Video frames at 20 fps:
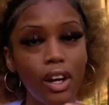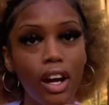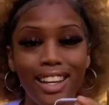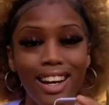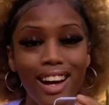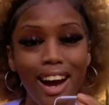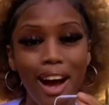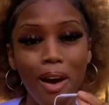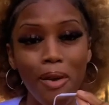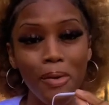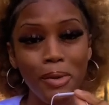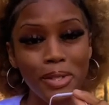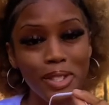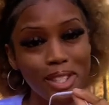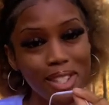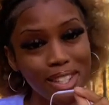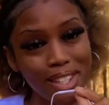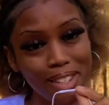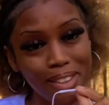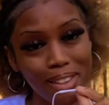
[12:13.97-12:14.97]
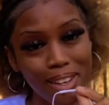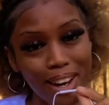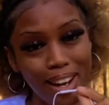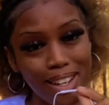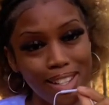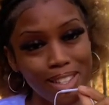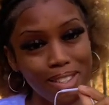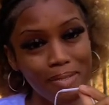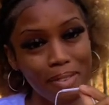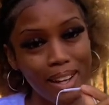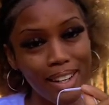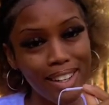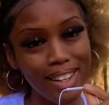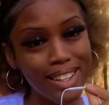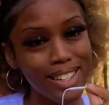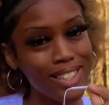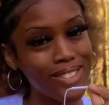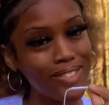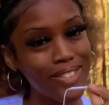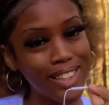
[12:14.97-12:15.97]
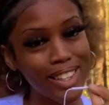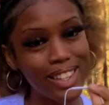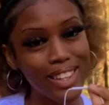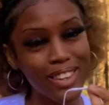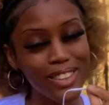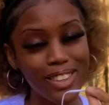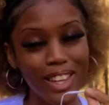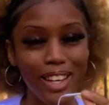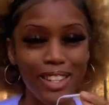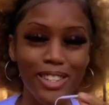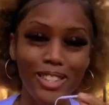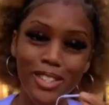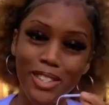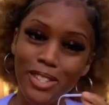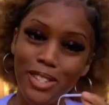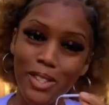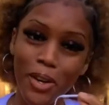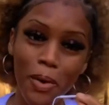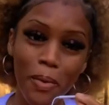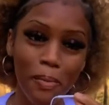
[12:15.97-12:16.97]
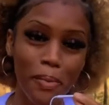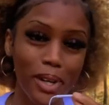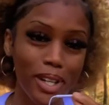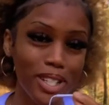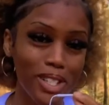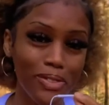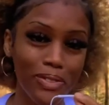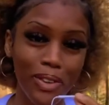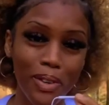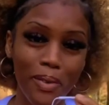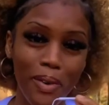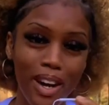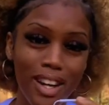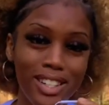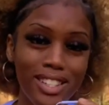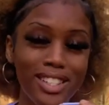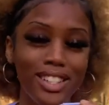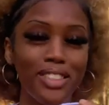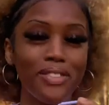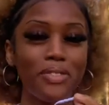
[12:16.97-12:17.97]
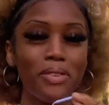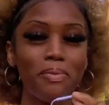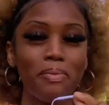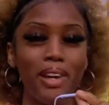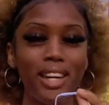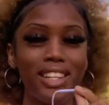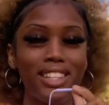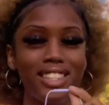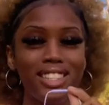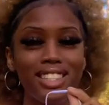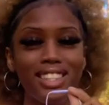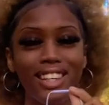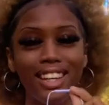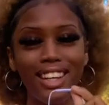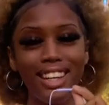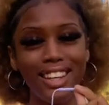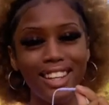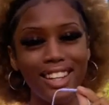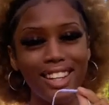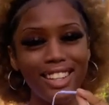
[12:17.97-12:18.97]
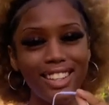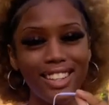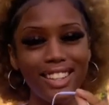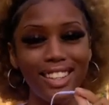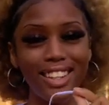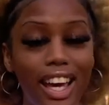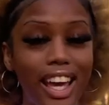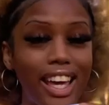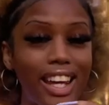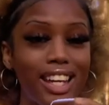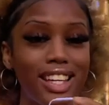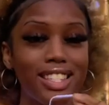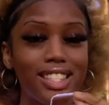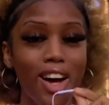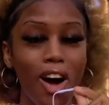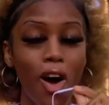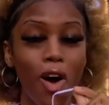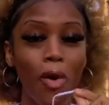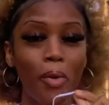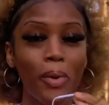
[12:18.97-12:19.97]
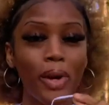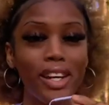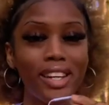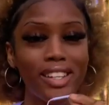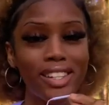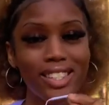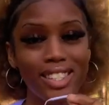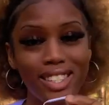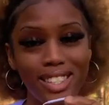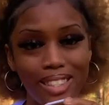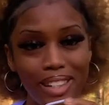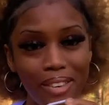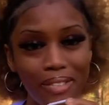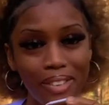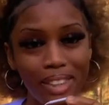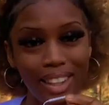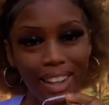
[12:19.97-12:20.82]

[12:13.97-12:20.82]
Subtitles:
Yeah, I will see you guys in my next video. Thank you so much for watching if you made it to the end. And as always, love and